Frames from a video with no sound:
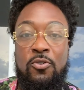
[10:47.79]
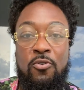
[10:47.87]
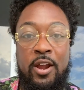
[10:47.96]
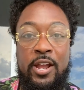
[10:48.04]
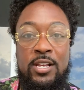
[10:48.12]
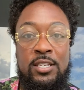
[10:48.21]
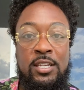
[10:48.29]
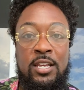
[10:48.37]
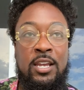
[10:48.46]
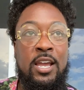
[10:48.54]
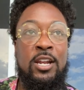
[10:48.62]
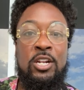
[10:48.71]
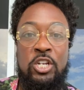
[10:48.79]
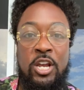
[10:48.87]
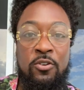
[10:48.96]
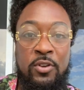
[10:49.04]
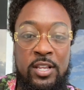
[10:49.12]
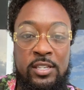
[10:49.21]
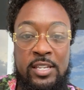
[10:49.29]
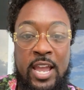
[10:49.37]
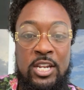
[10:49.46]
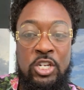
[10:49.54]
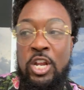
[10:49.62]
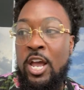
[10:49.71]
crazy and the channel gets
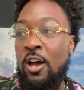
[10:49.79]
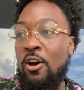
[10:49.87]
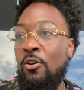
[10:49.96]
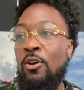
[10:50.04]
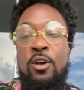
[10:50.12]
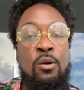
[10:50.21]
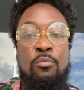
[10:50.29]
snatched down